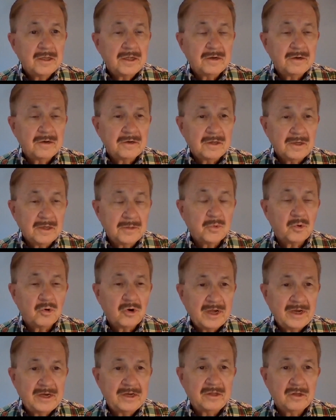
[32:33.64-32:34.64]
in
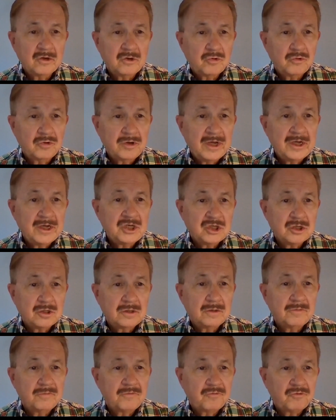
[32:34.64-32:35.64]
liberating the
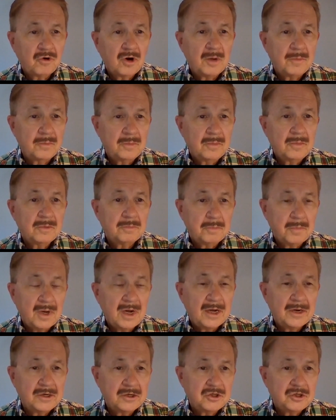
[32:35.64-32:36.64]
creation from
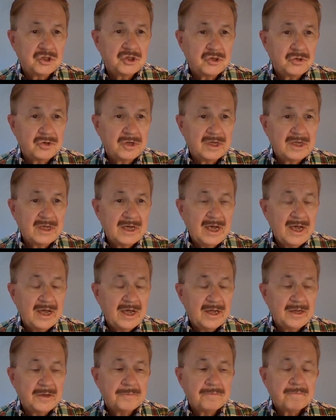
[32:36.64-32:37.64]
bondage to
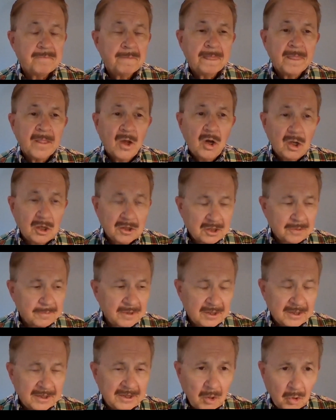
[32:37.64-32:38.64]
decay.
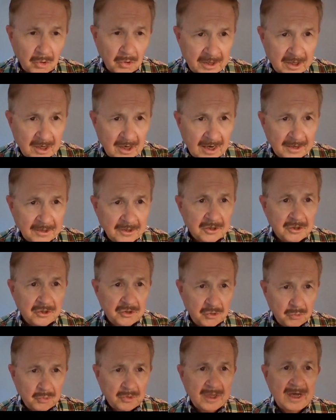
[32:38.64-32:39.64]
Ultimately, only God can
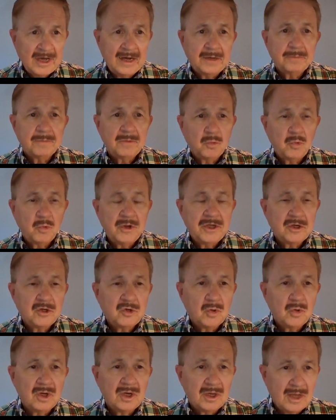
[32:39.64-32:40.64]
do that, but we
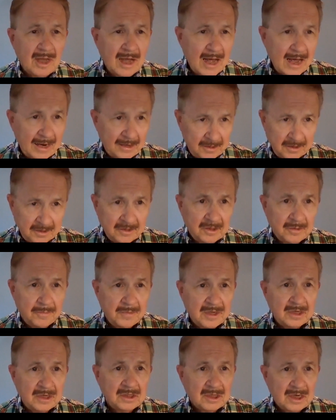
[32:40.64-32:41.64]
can do a lot in the
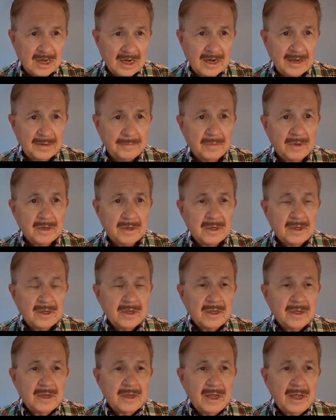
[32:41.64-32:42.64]
meantime.
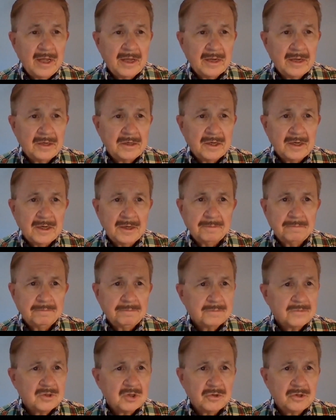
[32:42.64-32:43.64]

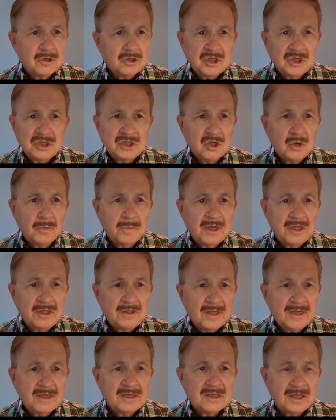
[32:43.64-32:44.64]
And so there's just so many
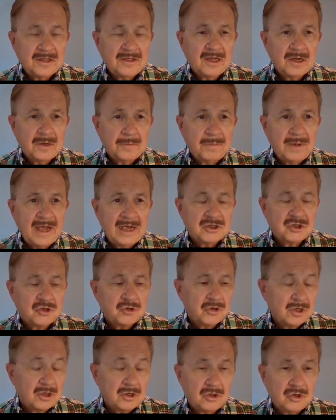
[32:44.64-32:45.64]
things I think a
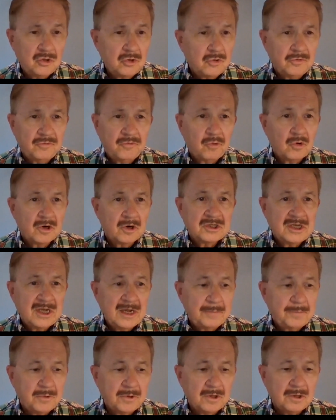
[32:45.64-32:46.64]
pastor can do. For
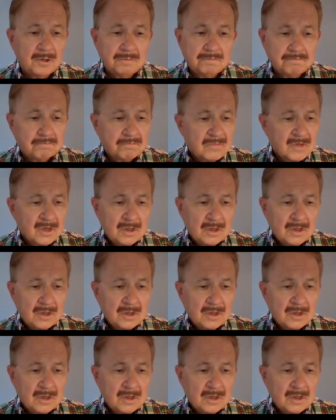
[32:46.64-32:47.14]
example,